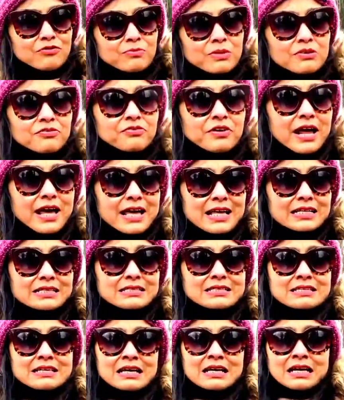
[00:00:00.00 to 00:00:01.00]
me
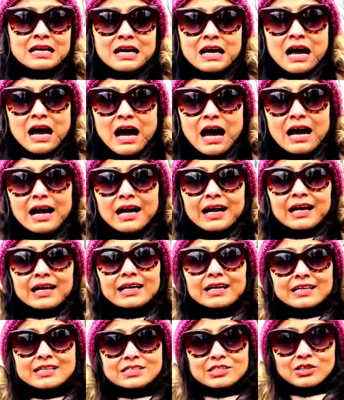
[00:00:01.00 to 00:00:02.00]
friends,
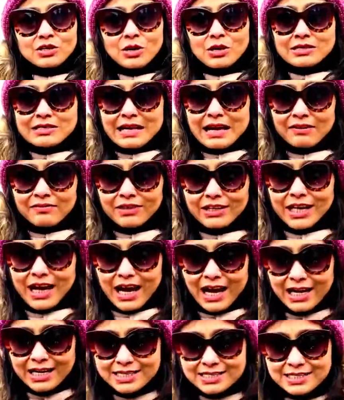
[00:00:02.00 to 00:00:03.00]
I did not have any
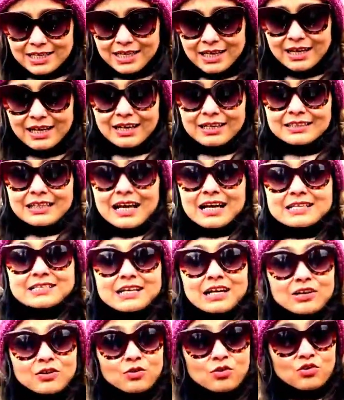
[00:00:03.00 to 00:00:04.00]
idea that
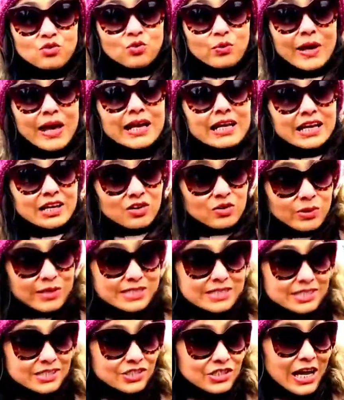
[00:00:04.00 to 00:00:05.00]
I could really
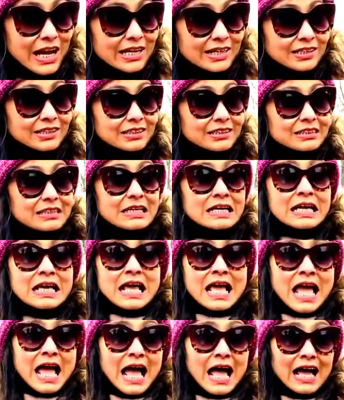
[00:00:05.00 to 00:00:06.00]
create a channel
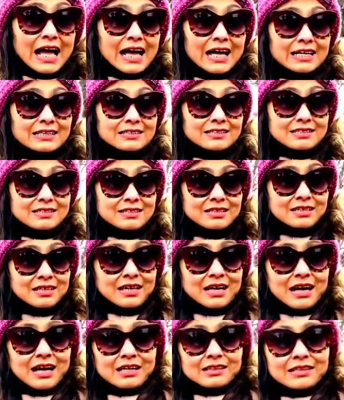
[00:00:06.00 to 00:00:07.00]
and
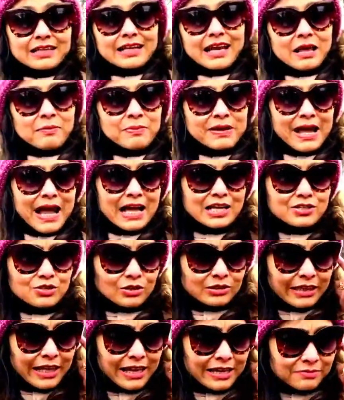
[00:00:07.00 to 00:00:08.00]
then I began
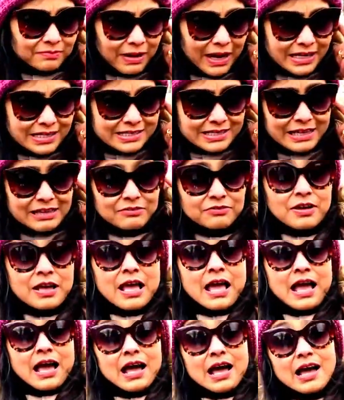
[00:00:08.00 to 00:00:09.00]
to think myself
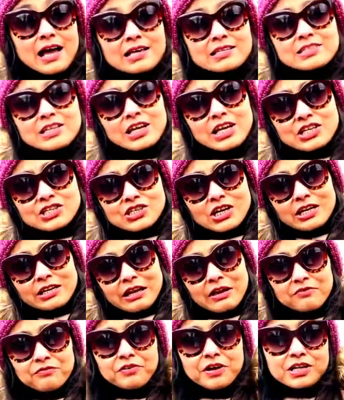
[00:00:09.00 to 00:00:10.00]
and each and
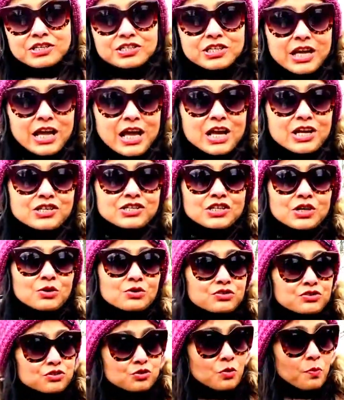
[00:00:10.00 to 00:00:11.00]
every day she
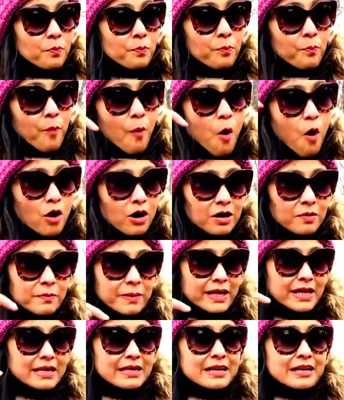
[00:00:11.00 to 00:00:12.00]
used to poke
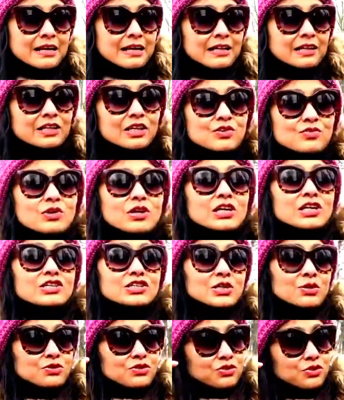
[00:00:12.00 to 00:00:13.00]
me. Literally
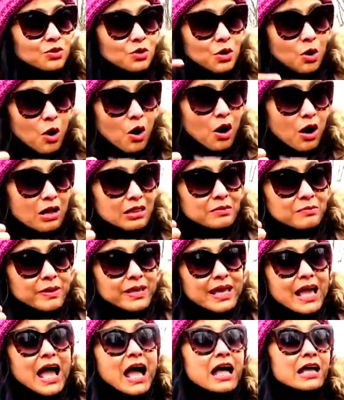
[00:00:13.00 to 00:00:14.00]
she used to call
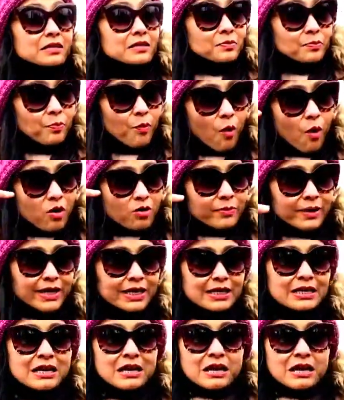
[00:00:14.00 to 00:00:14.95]
me and poke me